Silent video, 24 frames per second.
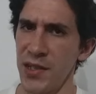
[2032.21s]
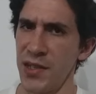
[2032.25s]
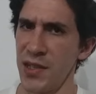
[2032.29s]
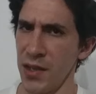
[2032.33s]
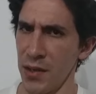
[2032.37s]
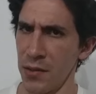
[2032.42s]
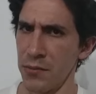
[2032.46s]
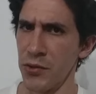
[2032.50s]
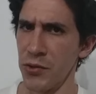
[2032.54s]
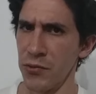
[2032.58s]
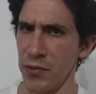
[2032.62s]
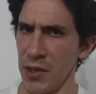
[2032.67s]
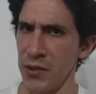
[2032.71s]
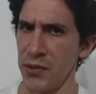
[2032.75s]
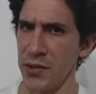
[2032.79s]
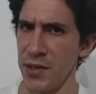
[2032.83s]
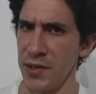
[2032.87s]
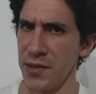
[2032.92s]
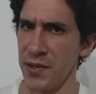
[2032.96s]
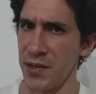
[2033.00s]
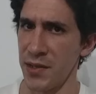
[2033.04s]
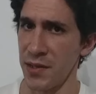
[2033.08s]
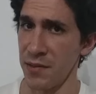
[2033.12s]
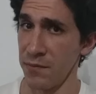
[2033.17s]
the
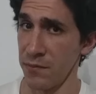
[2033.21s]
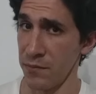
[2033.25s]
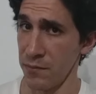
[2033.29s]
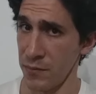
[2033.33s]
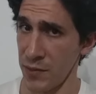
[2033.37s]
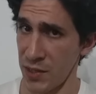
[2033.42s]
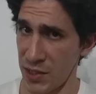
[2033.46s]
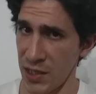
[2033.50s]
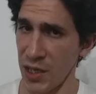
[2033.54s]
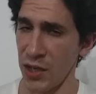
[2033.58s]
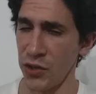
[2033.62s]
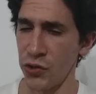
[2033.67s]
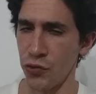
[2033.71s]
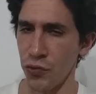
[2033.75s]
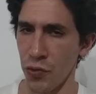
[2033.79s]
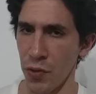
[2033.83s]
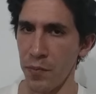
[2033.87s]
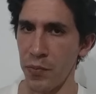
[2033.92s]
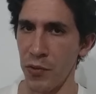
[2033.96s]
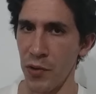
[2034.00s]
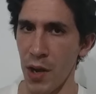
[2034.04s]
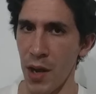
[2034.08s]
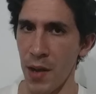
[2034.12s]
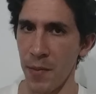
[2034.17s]
Silmarillion's
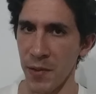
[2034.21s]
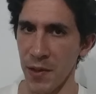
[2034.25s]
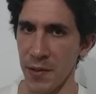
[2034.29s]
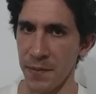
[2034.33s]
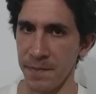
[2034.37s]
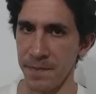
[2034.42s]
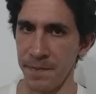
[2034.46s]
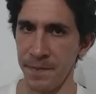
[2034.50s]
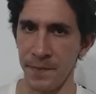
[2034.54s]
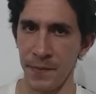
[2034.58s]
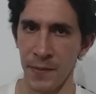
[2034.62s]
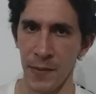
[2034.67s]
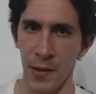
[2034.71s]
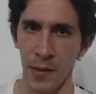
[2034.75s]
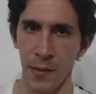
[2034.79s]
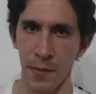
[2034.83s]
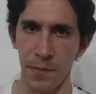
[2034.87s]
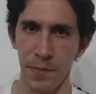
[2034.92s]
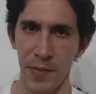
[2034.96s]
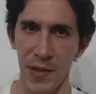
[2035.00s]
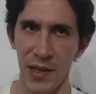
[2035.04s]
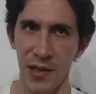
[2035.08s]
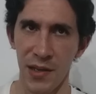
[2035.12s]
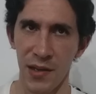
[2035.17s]
central problem,
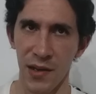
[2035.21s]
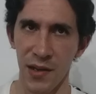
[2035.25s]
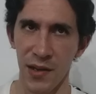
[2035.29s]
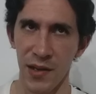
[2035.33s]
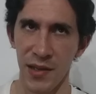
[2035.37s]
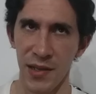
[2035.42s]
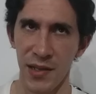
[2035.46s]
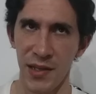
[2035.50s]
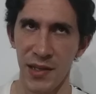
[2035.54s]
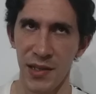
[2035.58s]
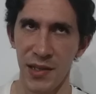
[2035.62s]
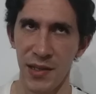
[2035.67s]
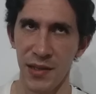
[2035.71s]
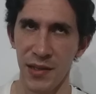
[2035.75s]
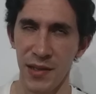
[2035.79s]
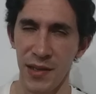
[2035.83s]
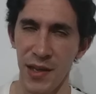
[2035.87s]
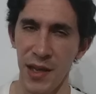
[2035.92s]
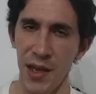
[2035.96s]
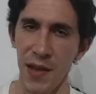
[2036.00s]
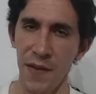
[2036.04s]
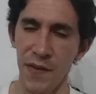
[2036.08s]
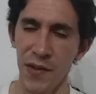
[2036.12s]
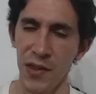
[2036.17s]
because
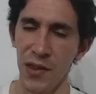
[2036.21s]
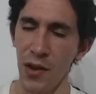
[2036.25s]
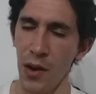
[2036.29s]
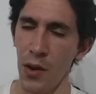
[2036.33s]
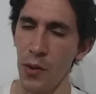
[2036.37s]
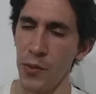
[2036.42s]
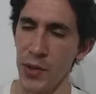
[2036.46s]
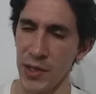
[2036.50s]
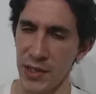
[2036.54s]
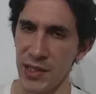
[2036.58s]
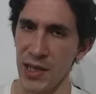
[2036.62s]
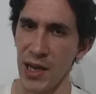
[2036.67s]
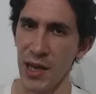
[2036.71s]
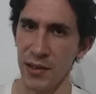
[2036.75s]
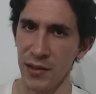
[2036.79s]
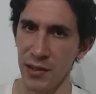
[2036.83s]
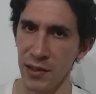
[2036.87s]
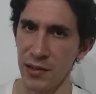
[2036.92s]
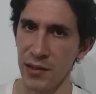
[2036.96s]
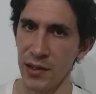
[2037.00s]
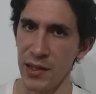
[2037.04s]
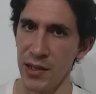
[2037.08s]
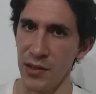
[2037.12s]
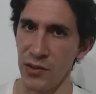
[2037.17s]
even though it
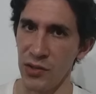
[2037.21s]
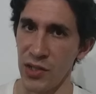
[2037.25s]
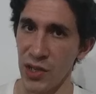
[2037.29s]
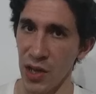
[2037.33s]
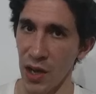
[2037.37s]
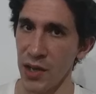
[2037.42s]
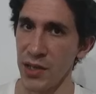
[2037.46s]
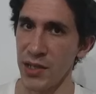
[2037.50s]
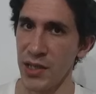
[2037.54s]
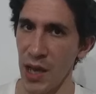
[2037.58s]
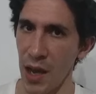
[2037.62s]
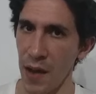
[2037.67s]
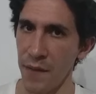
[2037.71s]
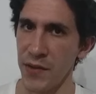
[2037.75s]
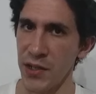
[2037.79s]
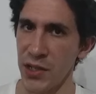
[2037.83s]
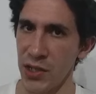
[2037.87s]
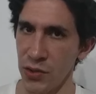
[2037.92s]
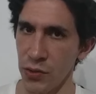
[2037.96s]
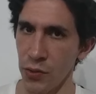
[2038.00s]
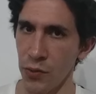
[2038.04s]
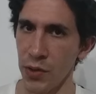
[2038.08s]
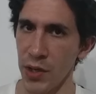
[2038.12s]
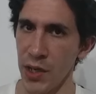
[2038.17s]
technically does have a
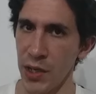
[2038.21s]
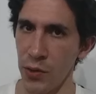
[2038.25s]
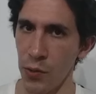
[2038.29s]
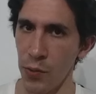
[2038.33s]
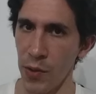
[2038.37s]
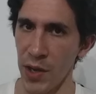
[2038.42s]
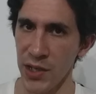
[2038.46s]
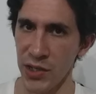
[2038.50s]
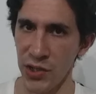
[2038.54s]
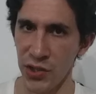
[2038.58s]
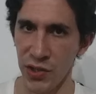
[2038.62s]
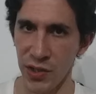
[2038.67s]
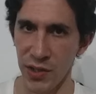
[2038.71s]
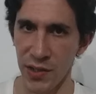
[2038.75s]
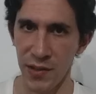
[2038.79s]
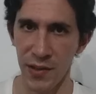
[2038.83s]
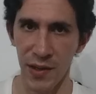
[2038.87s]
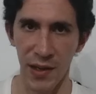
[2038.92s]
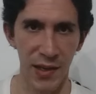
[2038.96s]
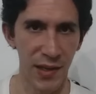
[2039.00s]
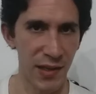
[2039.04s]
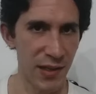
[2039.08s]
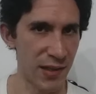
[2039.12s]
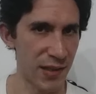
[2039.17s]
story
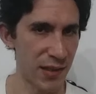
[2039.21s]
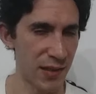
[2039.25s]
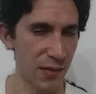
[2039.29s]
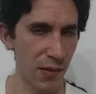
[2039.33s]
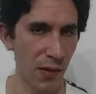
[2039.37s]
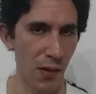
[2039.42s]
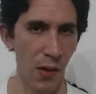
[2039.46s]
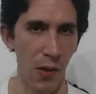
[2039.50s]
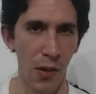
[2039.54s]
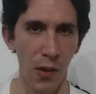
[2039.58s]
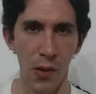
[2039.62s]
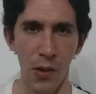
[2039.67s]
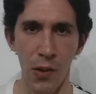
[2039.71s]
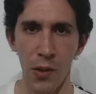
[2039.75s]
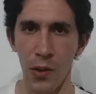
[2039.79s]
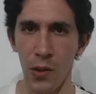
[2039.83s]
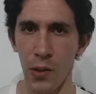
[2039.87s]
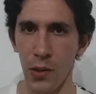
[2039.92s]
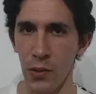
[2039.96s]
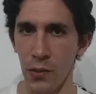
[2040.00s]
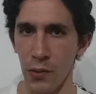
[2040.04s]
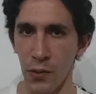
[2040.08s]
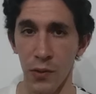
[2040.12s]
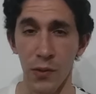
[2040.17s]
question, as
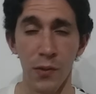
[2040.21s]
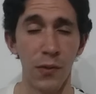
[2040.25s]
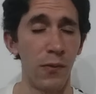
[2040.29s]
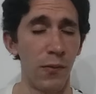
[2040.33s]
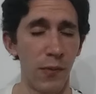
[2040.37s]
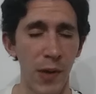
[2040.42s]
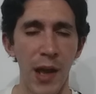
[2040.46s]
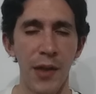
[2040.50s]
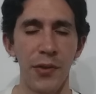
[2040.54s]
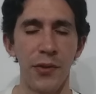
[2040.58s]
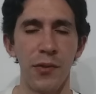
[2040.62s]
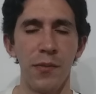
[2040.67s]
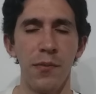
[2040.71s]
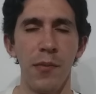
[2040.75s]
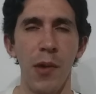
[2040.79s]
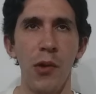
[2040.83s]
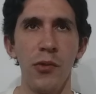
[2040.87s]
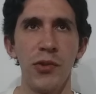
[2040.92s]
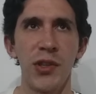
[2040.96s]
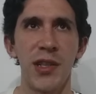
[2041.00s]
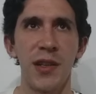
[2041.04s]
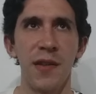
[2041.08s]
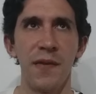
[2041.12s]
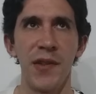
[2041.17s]
all, or rather
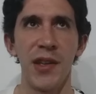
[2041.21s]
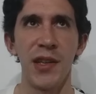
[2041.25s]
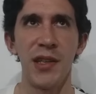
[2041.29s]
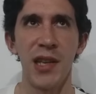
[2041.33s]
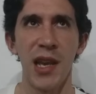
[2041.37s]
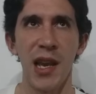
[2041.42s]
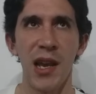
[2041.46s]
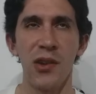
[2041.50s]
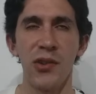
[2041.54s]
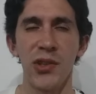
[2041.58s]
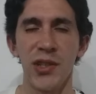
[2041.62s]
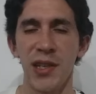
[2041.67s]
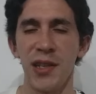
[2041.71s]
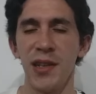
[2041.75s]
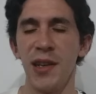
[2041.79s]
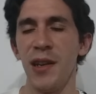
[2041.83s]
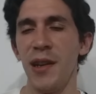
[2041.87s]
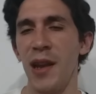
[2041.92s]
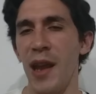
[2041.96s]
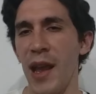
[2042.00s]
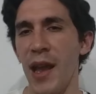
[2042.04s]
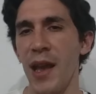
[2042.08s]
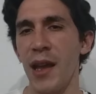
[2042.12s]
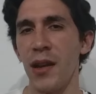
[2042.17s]
most of the tales in
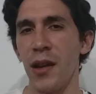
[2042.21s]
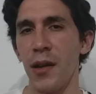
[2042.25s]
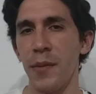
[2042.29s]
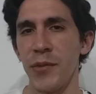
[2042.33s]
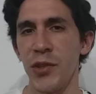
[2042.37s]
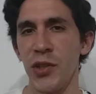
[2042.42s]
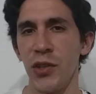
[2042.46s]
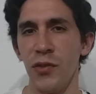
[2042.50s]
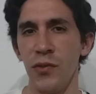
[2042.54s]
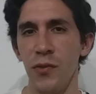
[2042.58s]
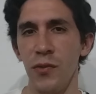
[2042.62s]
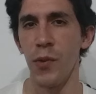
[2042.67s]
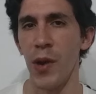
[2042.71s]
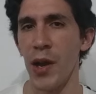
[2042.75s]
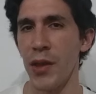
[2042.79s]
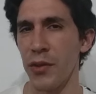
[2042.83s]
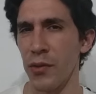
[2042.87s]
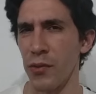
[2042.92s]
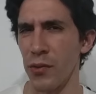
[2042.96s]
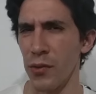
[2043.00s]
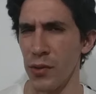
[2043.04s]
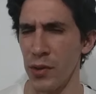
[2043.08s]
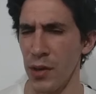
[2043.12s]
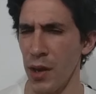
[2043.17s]
it add up
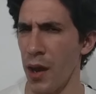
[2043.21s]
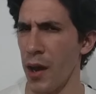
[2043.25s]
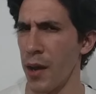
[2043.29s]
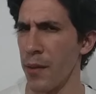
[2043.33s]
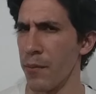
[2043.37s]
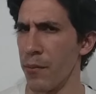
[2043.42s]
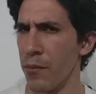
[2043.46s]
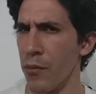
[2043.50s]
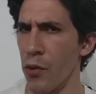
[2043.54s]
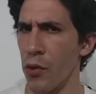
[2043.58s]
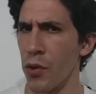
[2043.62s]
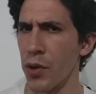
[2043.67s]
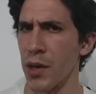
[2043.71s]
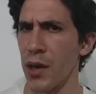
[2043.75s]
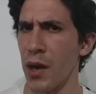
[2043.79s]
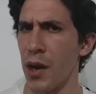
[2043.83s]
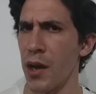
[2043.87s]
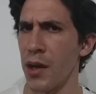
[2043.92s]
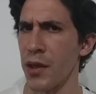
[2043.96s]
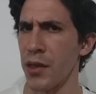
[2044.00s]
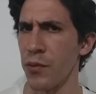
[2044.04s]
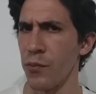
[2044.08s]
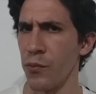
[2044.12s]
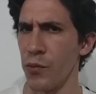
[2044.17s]
whether or not
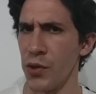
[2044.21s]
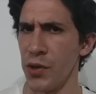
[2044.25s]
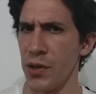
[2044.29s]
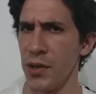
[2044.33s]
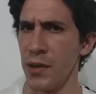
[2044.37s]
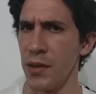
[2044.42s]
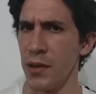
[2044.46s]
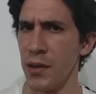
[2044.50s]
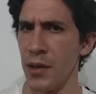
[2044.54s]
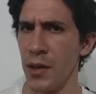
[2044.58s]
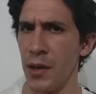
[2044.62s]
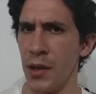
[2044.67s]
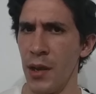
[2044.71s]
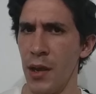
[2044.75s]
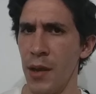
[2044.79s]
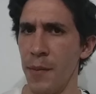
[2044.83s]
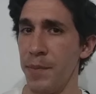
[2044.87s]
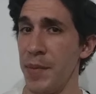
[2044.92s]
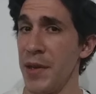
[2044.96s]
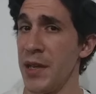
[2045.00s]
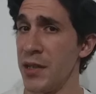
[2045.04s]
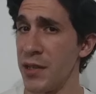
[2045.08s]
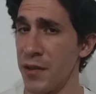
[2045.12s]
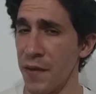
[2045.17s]
Morgoth would
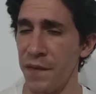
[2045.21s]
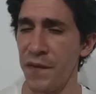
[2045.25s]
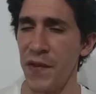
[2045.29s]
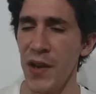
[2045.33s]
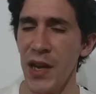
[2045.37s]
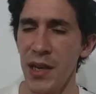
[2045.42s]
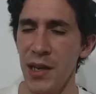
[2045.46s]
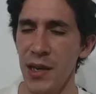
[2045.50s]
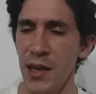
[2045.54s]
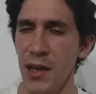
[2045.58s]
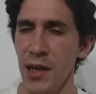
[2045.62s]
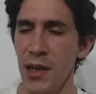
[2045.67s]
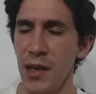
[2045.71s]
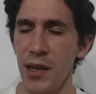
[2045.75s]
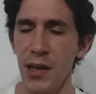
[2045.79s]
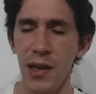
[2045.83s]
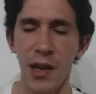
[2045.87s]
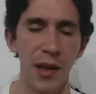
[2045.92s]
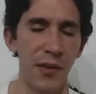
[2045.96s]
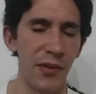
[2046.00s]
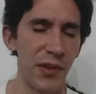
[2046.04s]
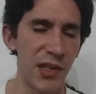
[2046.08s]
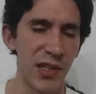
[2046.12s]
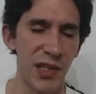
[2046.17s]
be defeated
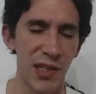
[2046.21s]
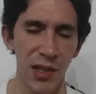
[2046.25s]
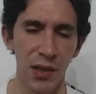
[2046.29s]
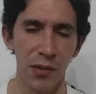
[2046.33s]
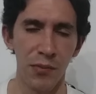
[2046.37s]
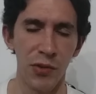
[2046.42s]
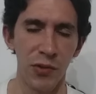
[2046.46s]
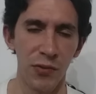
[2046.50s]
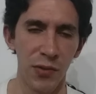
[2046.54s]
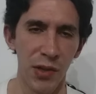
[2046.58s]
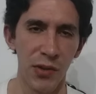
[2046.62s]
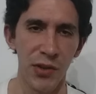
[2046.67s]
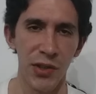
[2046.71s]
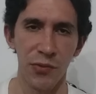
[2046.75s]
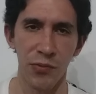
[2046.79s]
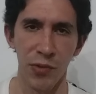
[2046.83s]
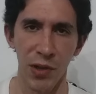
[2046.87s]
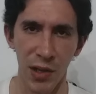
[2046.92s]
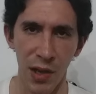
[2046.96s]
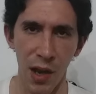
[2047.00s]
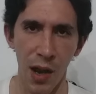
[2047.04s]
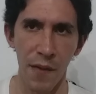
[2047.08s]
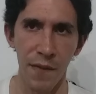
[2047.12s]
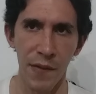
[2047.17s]
and the Silmarils
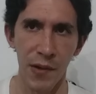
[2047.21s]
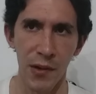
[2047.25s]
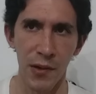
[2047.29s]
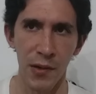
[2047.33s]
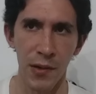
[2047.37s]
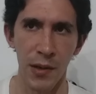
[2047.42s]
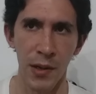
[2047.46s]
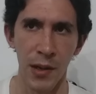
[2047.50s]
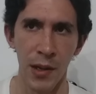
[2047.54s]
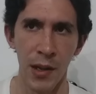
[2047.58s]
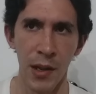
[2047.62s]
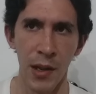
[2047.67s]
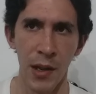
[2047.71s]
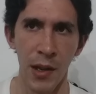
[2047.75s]
recovered,